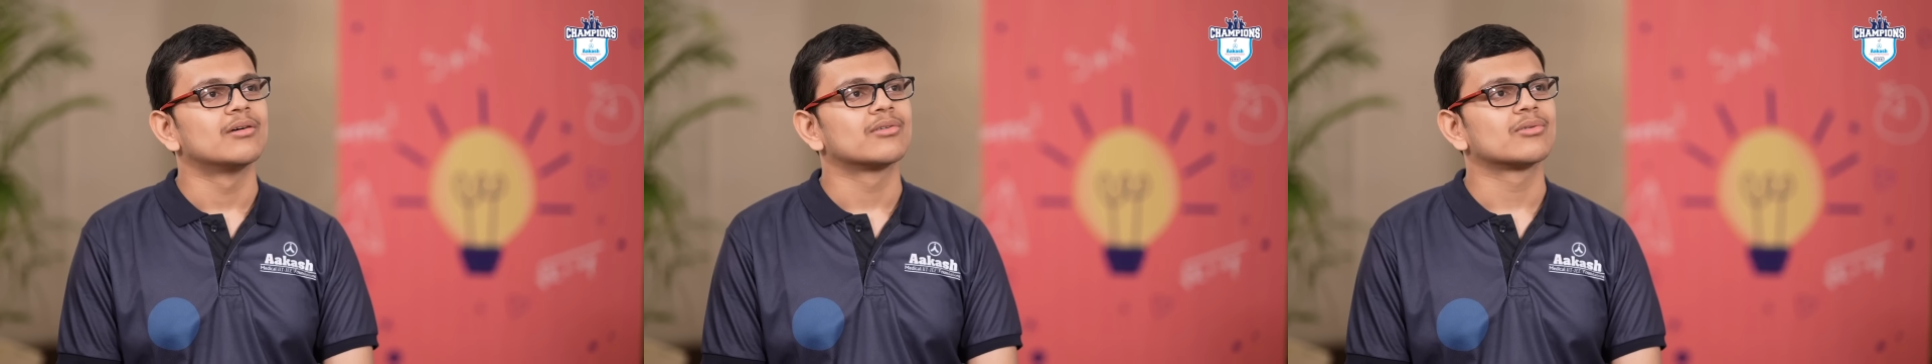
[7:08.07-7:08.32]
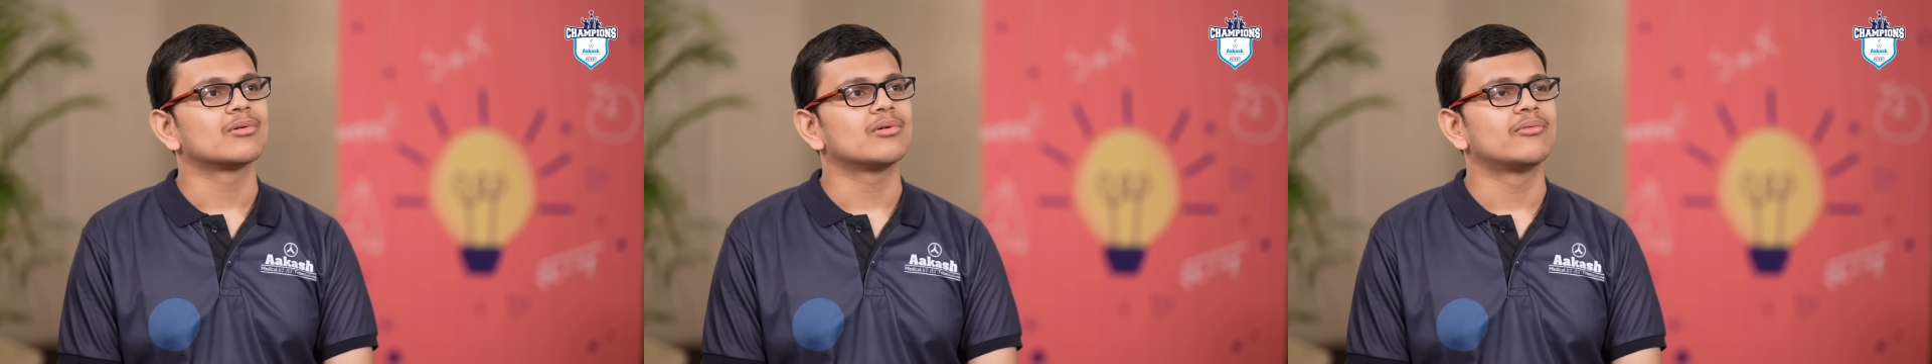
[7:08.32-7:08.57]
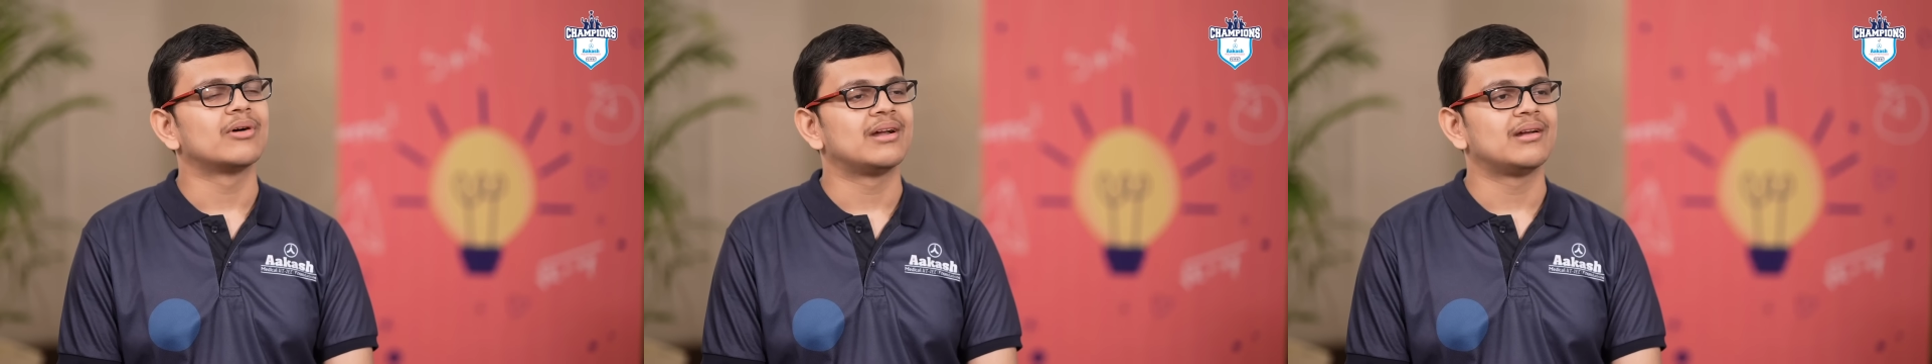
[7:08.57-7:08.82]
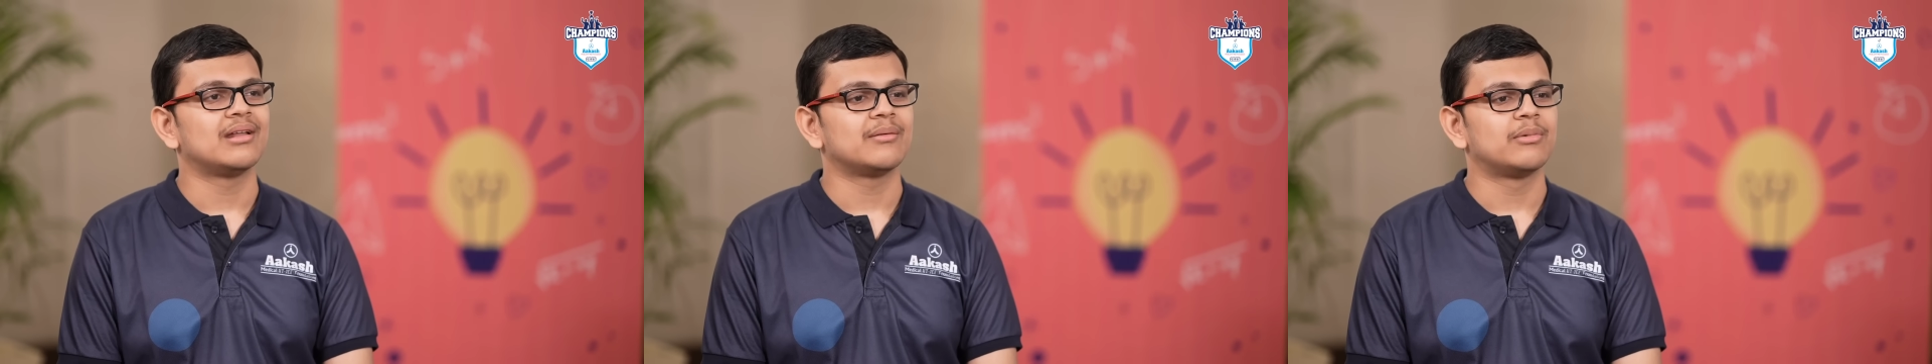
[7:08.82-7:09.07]
So
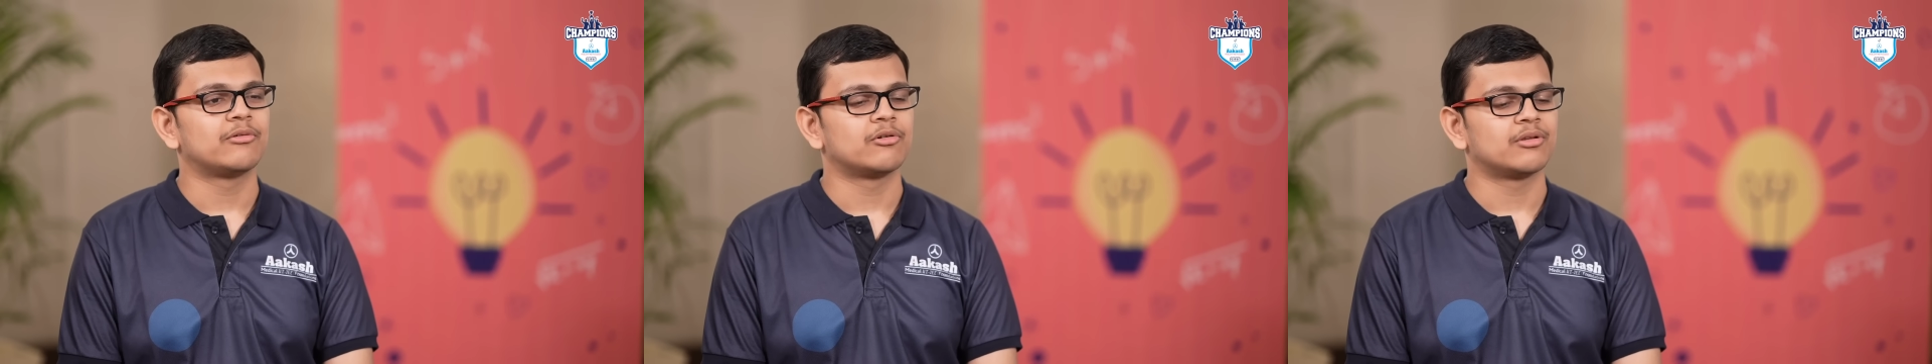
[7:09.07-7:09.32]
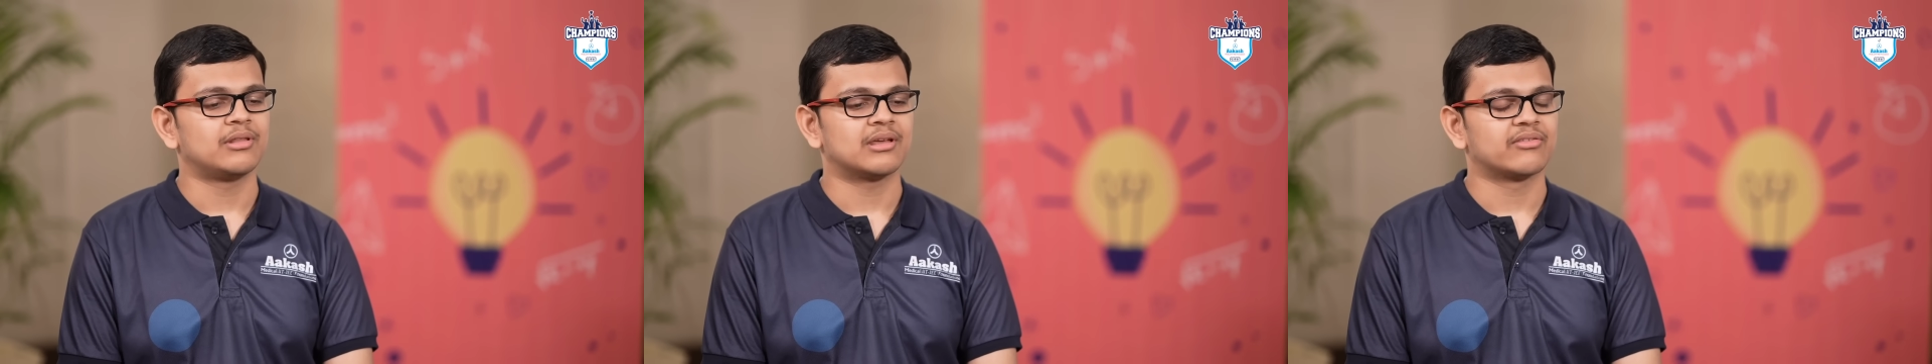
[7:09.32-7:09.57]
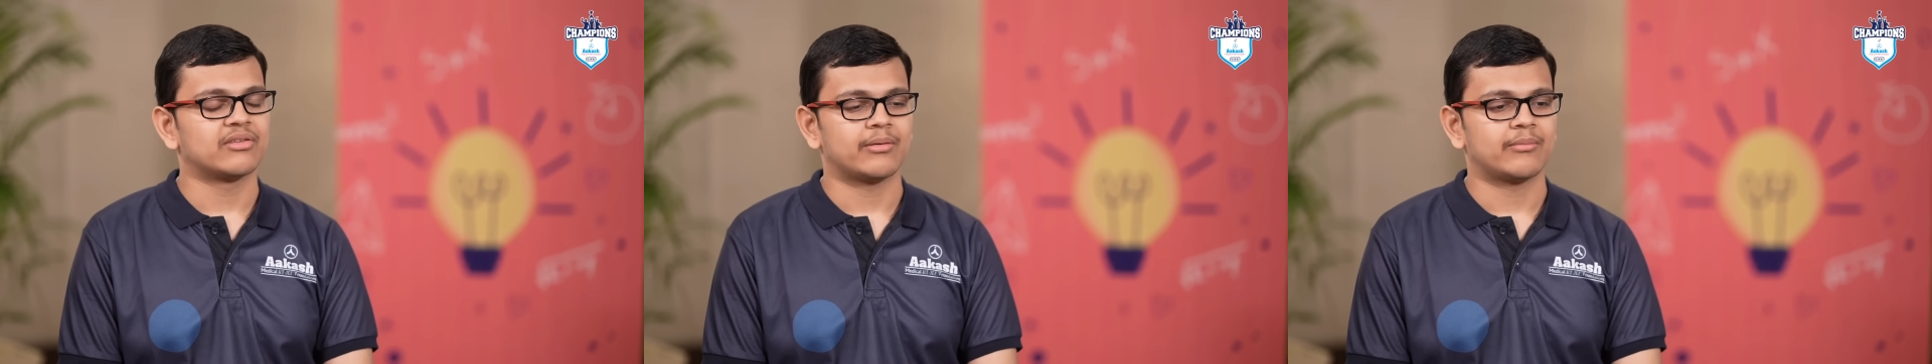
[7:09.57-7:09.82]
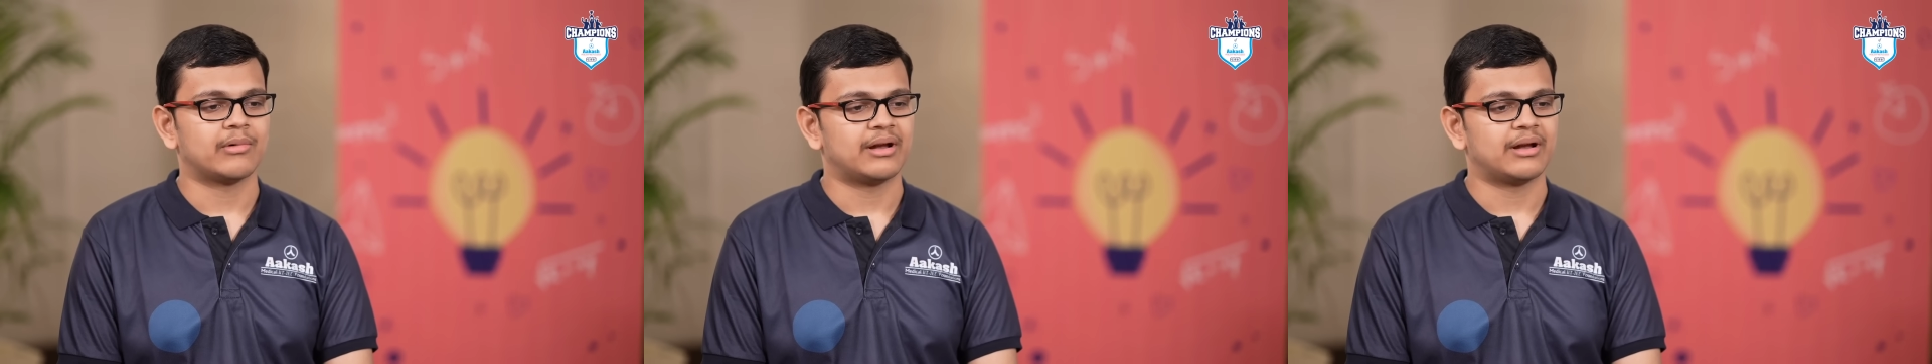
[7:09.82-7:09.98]
one day before the exam,